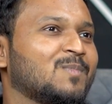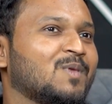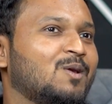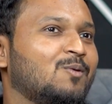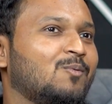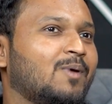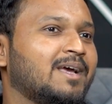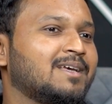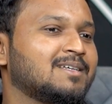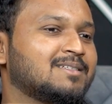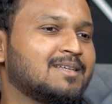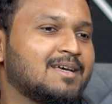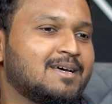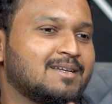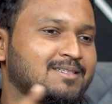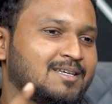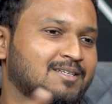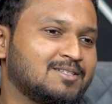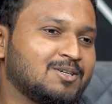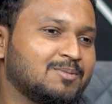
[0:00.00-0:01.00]
why is there
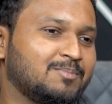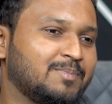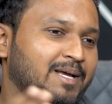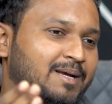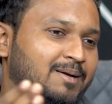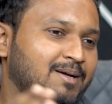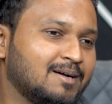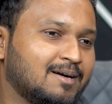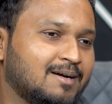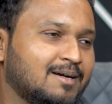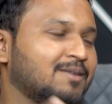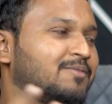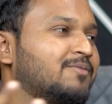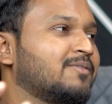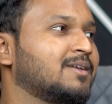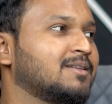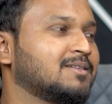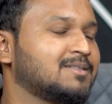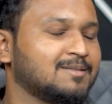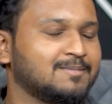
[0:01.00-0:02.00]
such a big
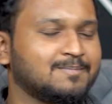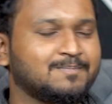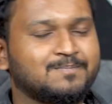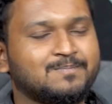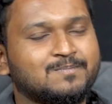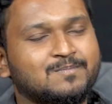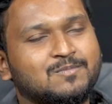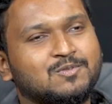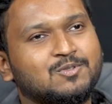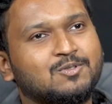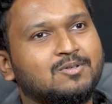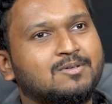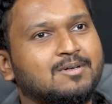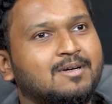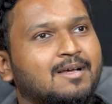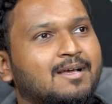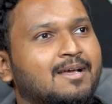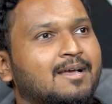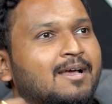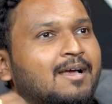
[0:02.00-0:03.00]
difference? So
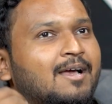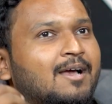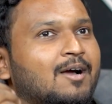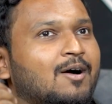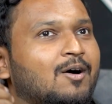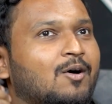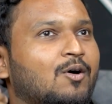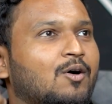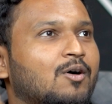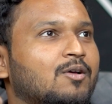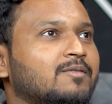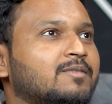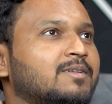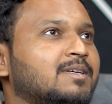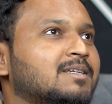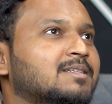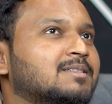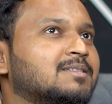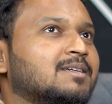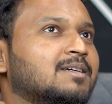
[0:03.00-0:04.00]
all of
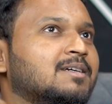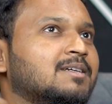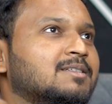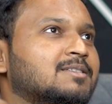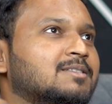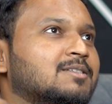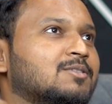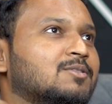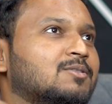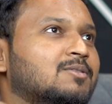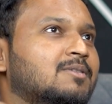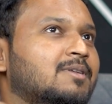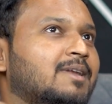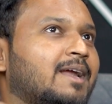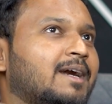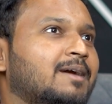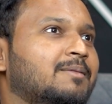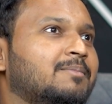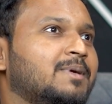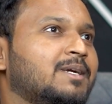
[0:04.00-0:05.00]
these things,
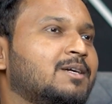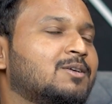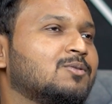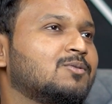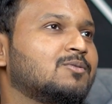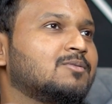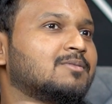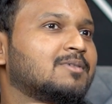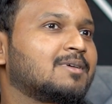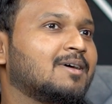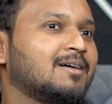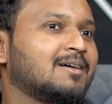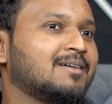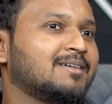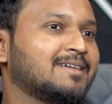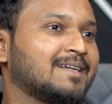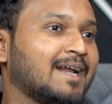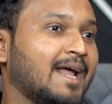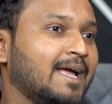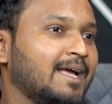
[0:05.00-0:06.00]
led me to
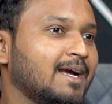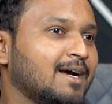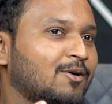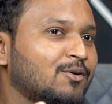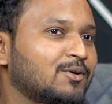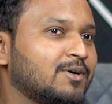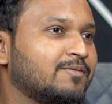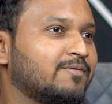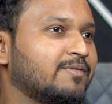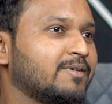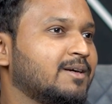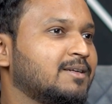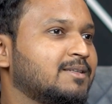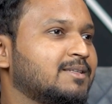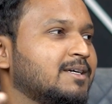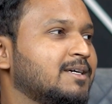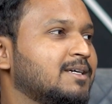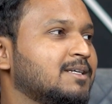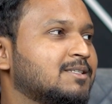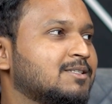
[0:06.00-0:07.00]
trying out different
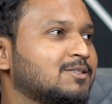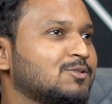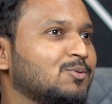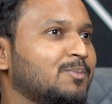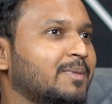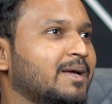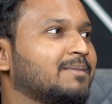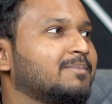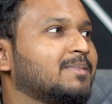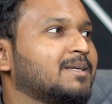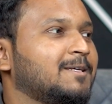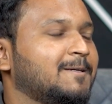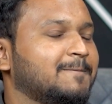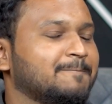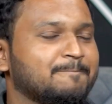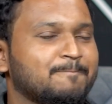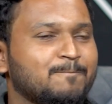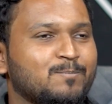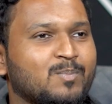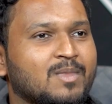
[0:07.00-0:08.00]
things to make money.
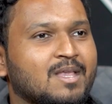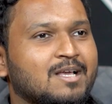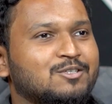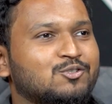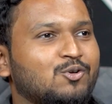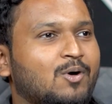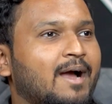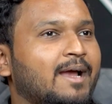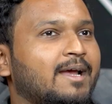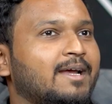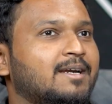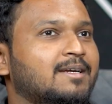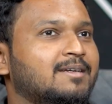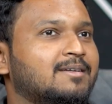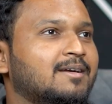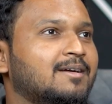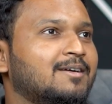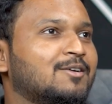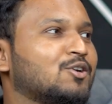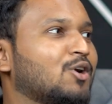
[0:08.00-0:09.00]
So I
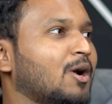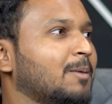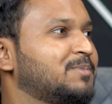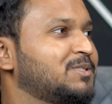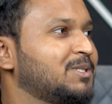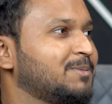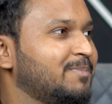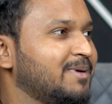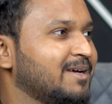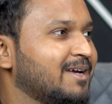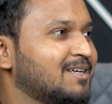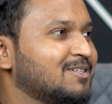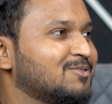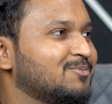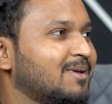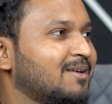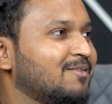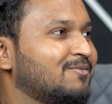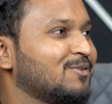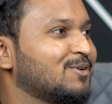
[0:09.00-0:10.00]
did drop shipping
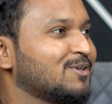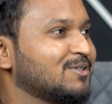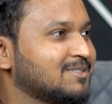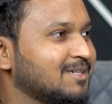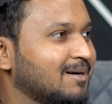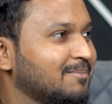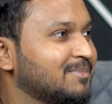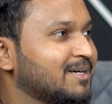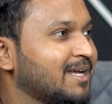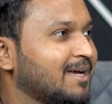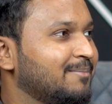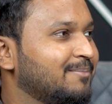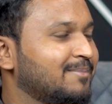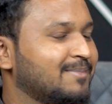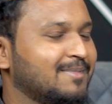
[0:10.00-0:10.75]
as well for some time.